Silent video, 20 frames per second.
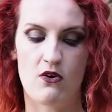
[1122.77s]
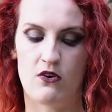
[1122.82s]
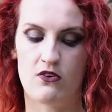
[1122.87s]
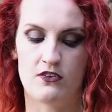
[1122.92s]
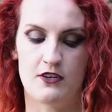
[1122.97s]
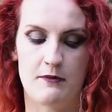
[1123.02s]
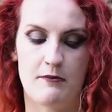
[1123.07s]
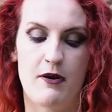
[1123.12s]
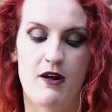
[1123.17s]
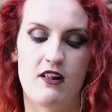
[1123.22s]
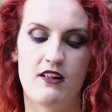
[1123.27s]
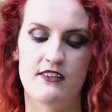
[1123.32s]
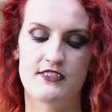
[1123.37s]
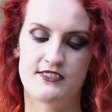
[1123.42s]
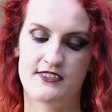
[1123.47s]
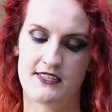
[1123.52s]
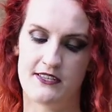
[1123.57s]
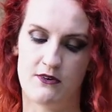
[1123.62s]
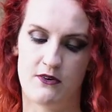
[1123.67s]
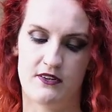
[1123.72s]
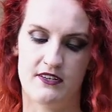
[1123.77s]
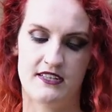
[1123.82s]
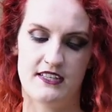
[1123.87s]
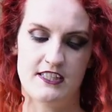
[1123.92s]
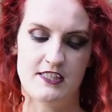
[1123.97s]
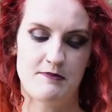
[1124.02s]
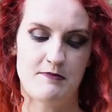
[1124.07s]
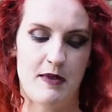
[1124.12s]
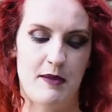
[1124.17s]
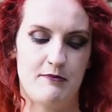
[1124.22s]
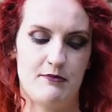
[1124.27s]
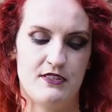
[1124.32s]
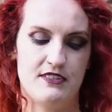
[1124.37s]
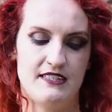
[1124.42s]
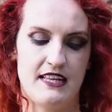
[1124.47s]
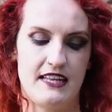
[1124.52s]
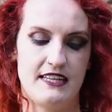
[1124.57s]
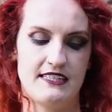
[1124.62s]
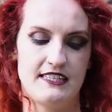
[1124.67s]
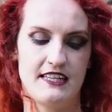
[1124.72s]
or repulse the audience by
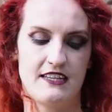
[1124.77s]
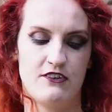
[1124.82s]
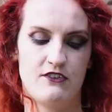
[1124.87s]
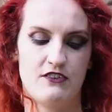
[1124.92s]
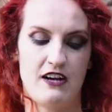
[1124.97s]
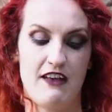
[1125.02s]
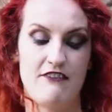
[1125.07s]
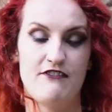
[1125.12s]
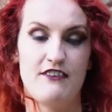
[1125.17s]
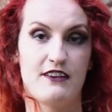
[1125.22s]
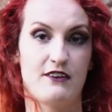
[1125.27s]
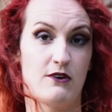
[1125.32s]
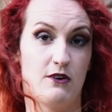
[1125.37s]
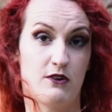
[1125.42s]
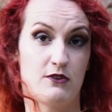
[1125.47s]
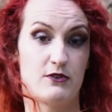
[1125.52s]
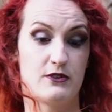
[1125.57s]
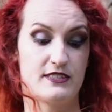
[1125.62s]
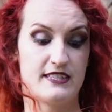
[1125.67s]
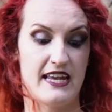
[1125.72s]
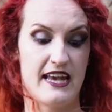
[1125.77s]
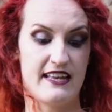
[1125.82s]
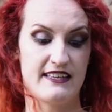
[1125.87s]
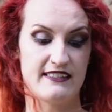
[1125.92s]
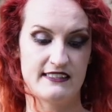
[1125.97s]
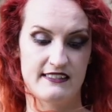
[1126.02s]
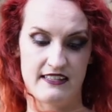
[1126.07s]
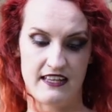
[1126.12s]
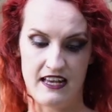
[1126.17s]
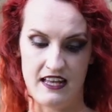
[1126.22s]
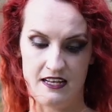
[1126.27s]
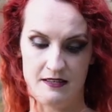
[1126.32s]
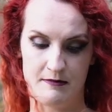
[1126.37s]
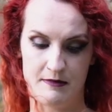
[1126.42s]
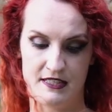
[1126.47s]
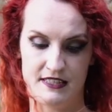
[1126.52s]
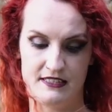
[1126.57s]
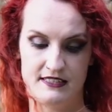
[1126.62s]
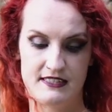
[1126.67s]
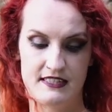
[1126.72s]
presenting graphic or grotesque
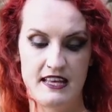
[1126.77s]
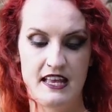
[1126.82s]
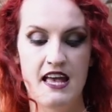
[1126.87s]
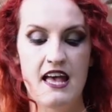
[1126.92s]
elements